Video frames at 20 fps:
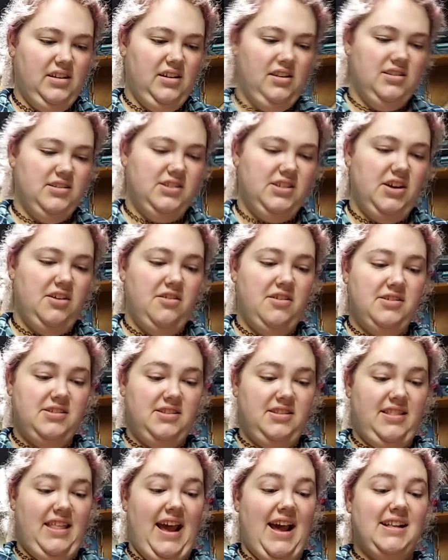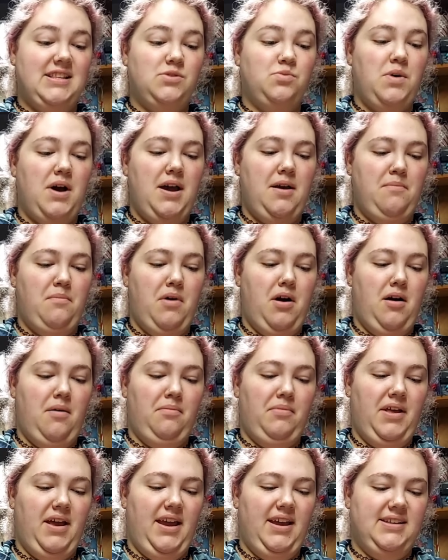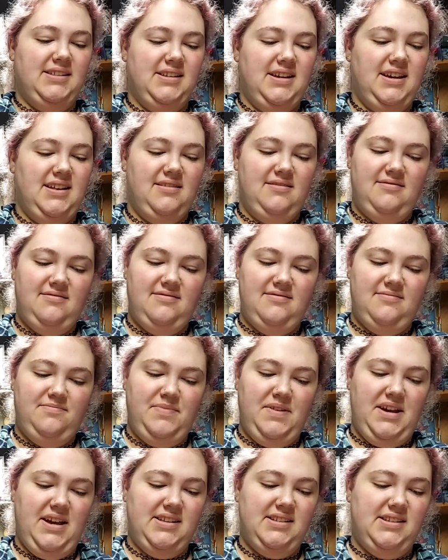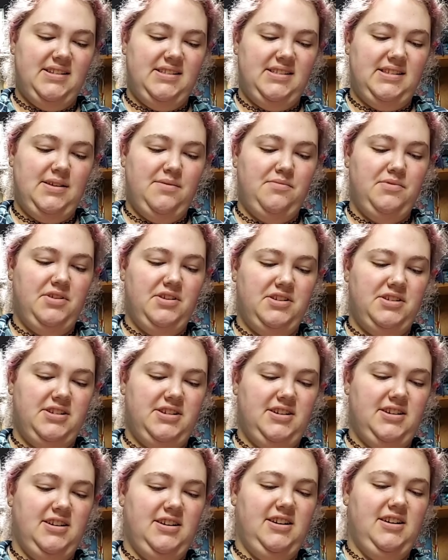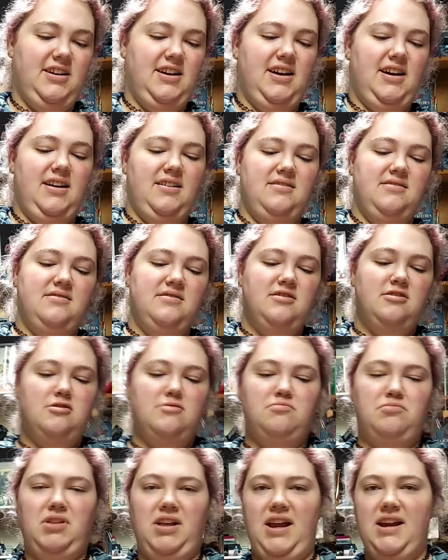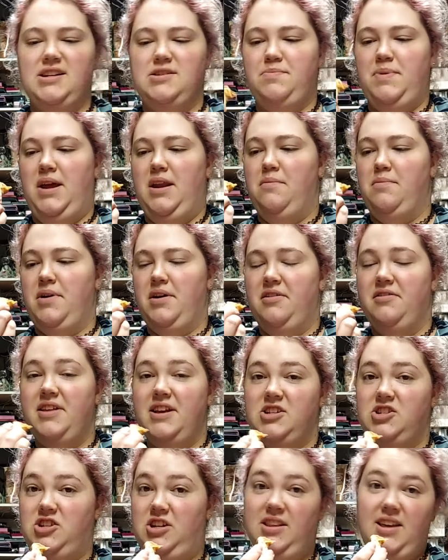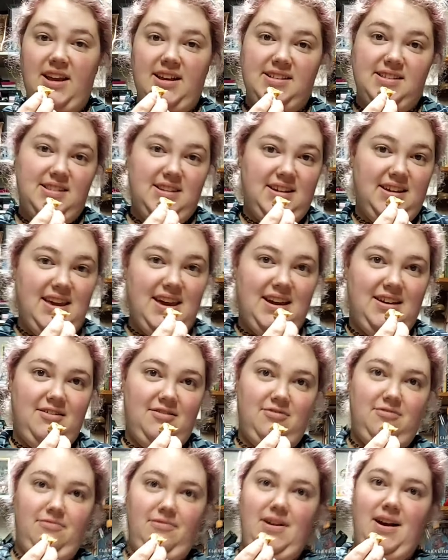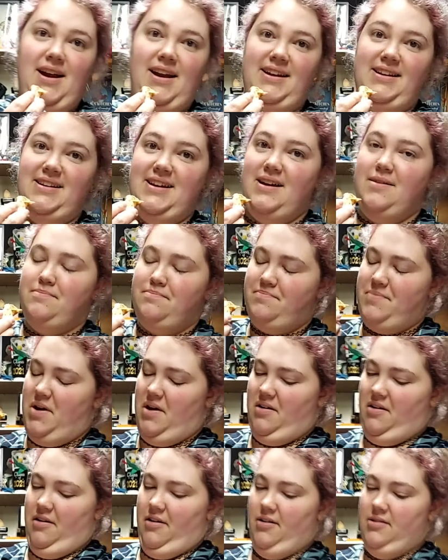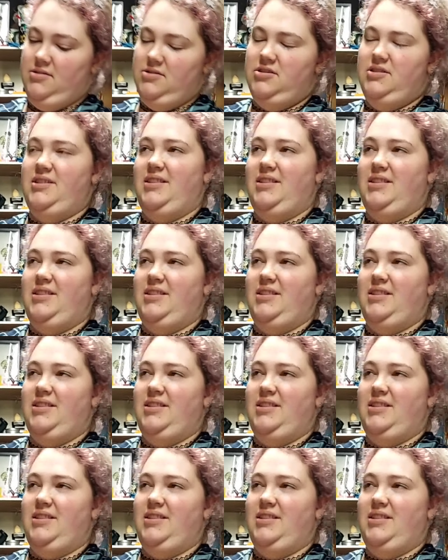Just So that's butter. why mom likes it because it's similar to her uh, land peanut butter that she likes to get grind up or